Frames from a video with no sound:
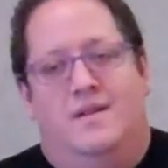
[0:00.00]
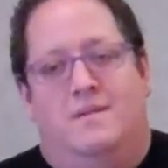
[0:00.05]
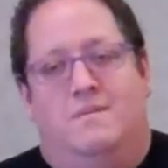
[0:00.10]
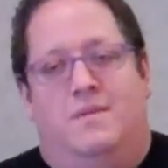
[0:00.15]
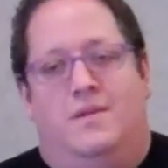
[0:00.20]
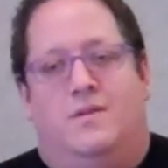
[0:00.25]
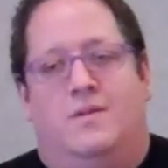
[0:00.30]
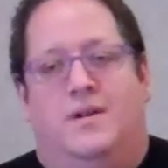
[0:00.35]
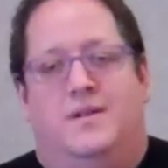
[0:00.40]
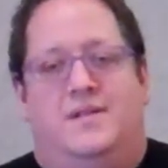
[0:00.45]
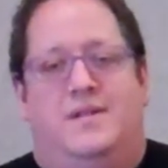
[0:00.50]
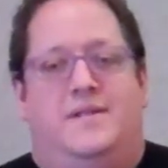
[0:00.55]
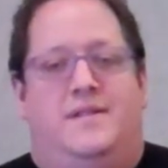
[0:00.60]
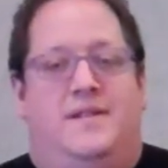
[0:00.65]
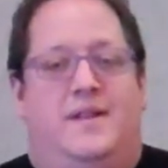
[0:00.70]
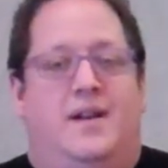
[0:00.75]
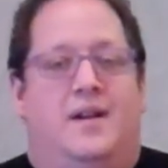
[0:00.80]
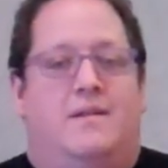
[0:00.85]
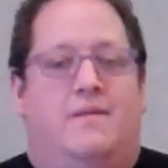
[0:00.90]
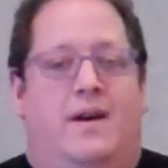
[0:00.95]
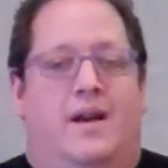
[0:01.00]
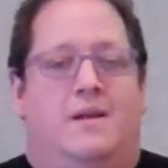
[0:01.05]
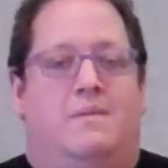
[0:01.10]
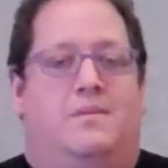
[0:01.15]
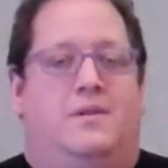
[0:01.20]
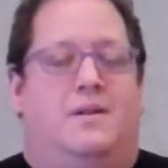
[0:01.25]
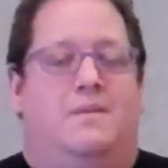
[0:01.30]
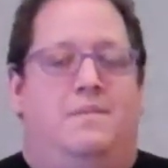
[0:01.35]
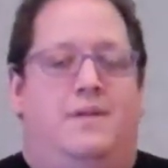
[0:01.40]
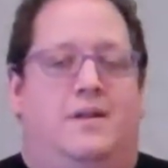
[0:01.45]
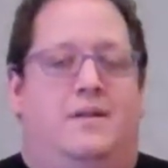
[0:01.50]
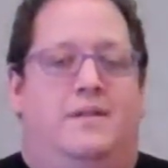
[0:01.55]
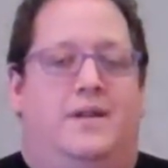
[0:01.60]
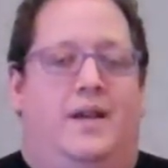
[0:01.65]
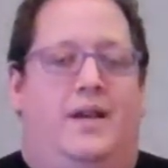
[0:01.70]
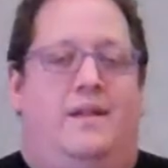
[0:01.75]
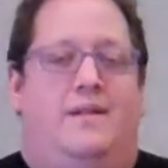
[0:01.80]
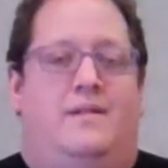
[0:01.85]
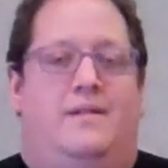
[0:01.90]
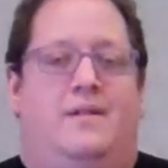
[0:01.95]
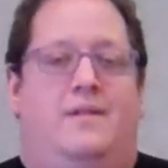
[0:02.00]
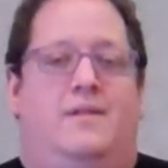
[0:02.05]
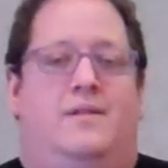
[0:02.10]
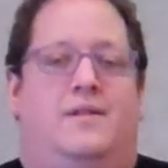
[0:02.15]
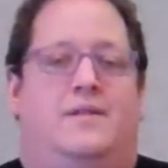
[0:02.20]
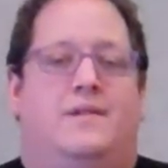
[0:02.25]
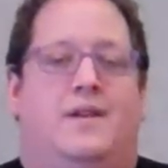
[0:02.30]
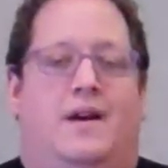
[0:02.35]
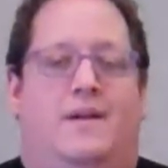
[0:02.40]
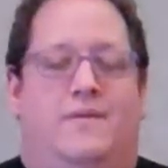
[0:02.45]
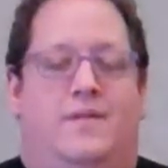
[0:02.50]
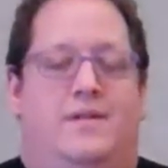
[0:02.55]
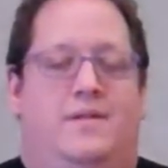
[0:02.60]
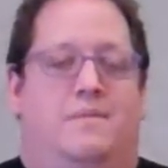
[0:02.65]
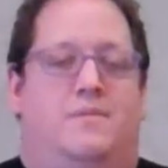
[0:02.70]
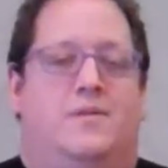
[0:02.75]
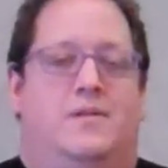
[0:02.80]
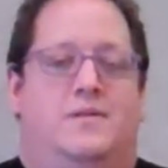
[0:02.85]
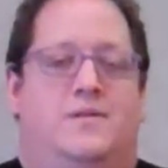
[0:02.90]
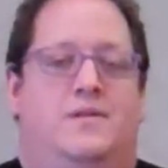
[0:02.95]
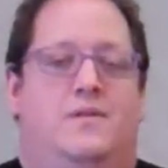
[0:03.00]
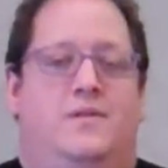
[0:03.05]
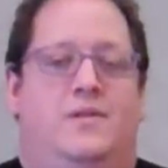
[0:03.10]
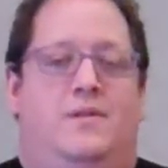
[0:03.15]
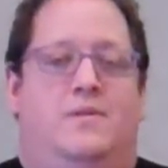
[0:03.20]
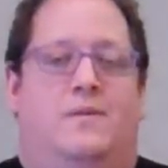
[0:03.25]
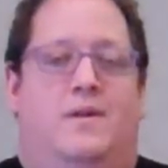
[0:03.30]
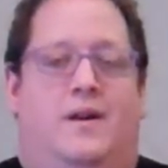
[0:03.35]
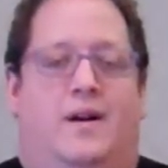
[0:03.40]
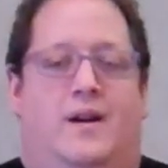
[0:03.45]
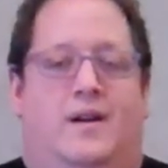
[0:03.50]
because it's an incredible ability to discover the person who you are.